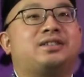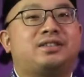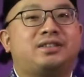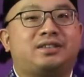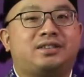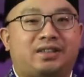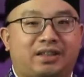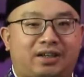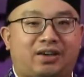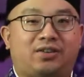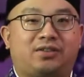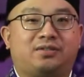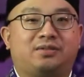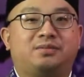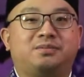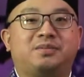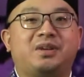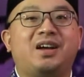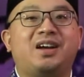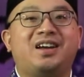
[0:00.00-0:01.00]
Sigong
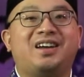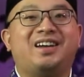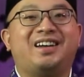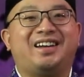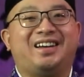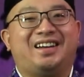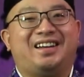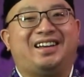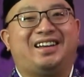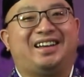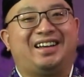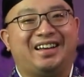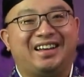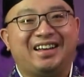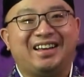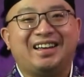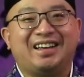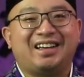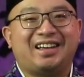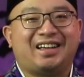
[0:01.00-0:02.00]

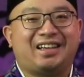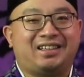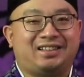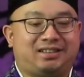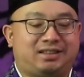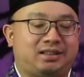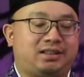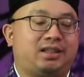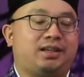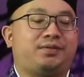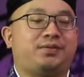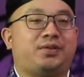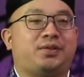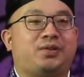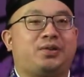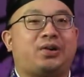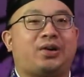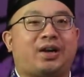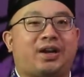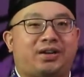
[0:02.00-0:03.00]
and
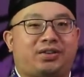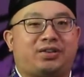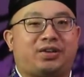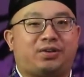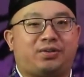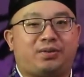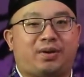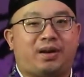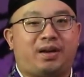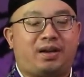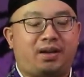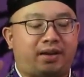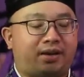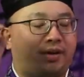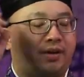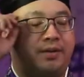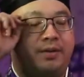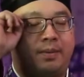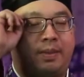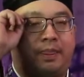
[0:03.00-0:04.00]
Jiseifu. Okay, so right
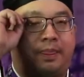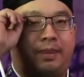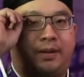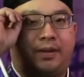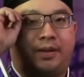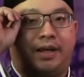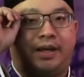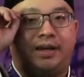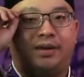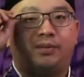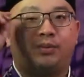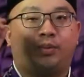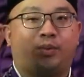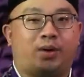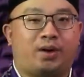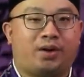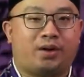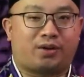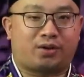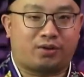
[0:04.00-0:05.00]
here today
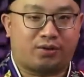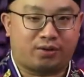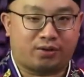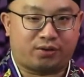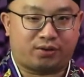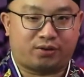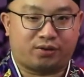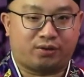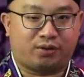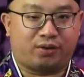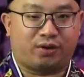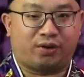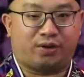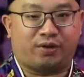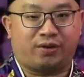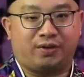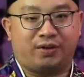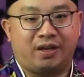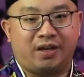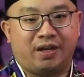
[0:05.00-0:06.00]
we're going to
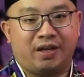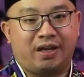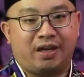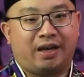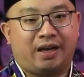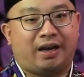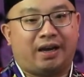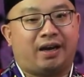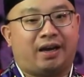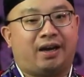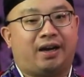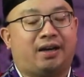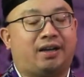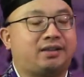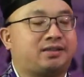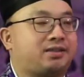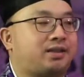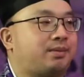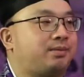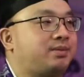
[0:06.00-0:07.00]
learn
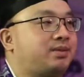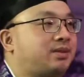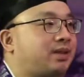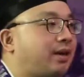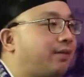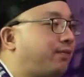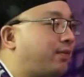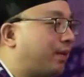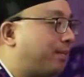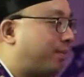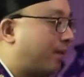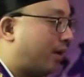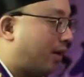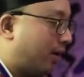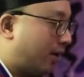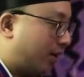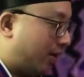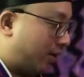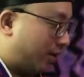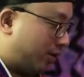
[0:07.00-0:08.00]
some stuff
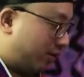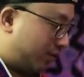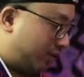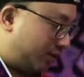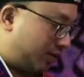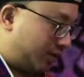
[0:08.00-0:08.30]
about